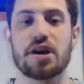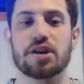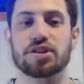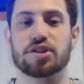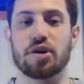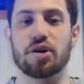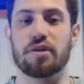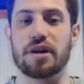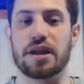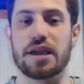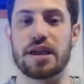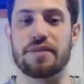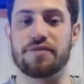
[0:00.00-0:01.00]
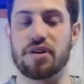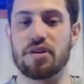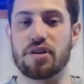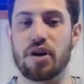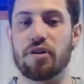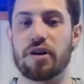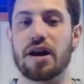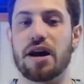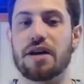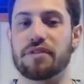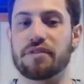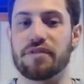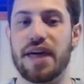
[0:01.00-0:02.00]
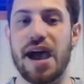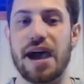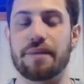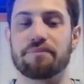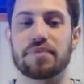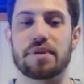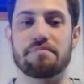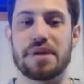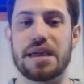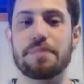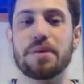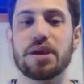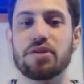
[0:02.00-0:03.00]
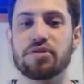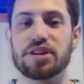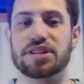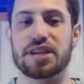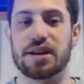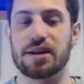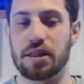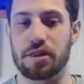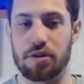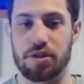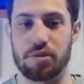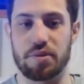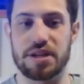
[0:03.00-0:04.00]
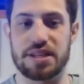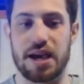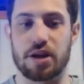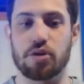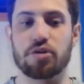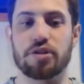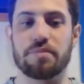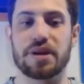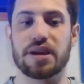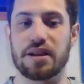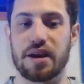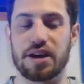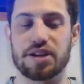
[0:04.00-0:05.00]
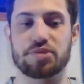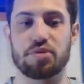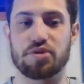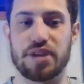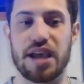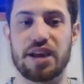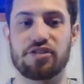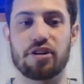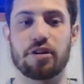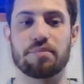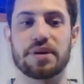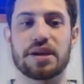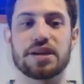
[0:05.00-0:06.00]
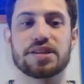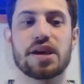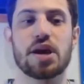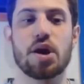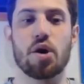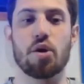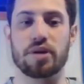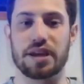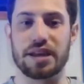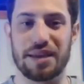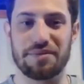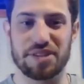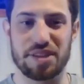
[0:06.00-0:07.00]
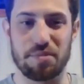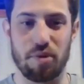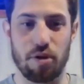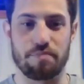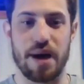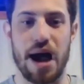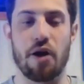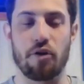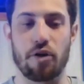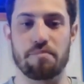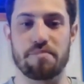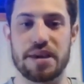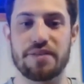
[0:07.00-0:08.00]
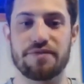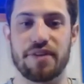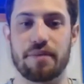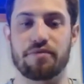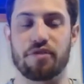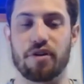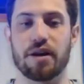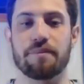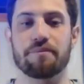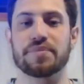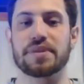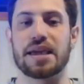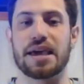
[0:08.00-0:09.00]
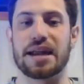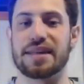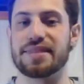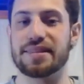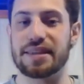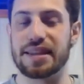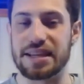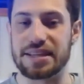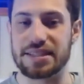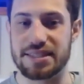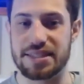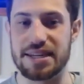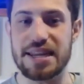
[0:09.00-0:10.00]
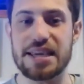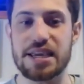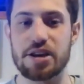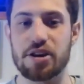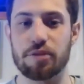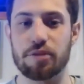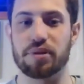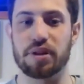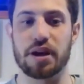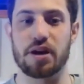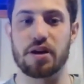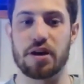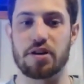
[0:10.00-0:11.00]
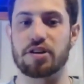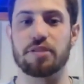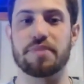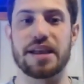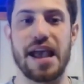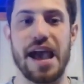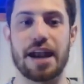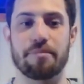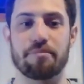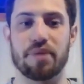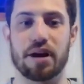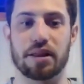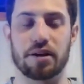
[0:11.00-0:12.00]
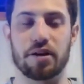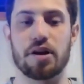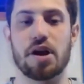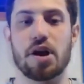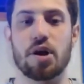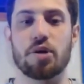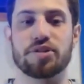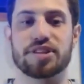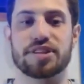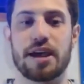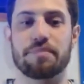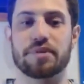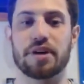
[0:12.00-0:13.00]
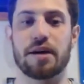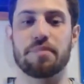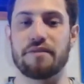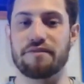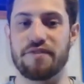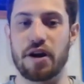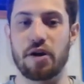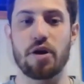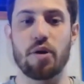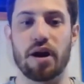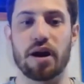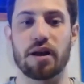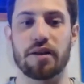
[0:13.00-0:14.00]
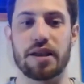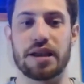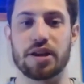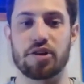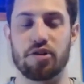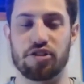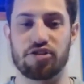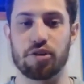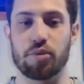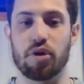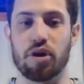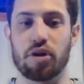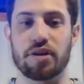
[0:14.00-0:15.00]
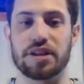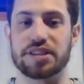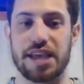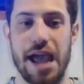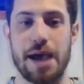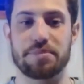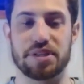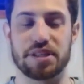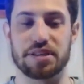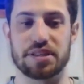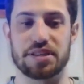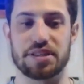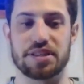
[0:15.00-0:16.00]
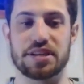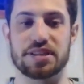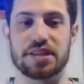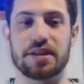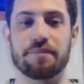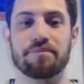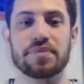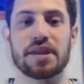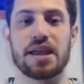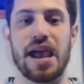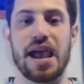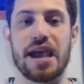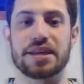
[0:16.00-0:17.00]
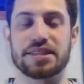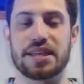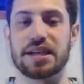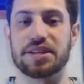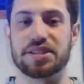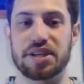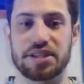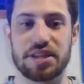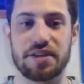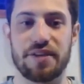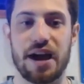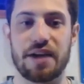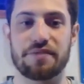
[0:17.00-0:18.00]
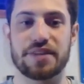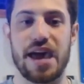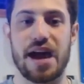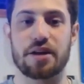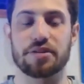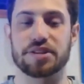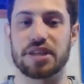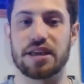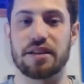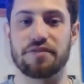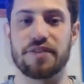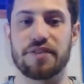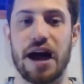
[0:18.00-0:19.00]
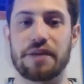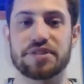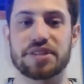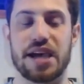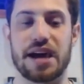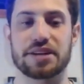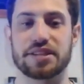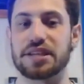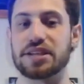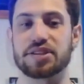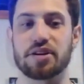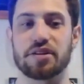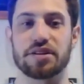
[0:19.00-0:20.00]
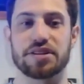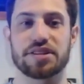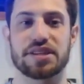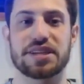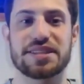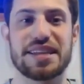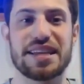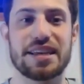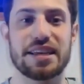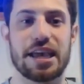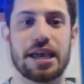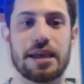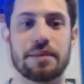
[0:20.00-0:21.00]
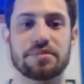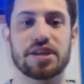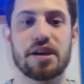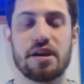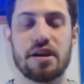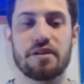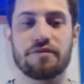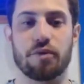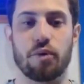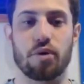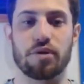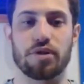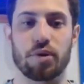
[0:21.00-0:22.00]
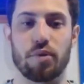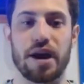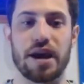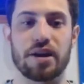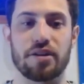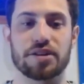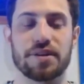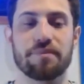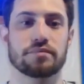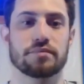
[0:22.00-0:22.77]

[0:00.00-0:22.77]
So if you're going off of that, maybe you just get another 3 tech who can be a nice rotational piece, who can give some more power and beef up front. And I think that a sneaky good player here could be Adam Butler, who stepped up very well in Christian Wilkins' absence this season, as he had 65 tackles and 5 sacks. He started 16 games for the Raiders.